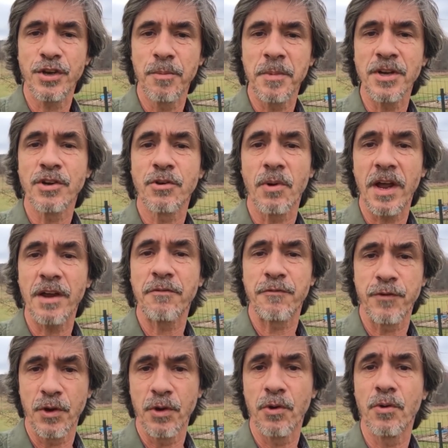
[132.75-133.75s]
human grade
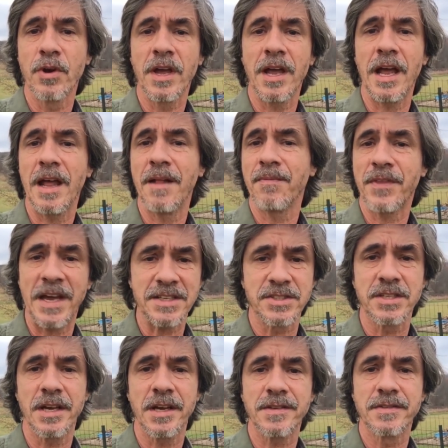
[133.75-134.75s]
food, and
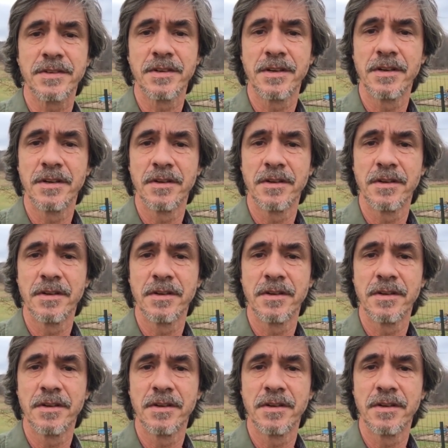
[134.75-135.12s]
that's it.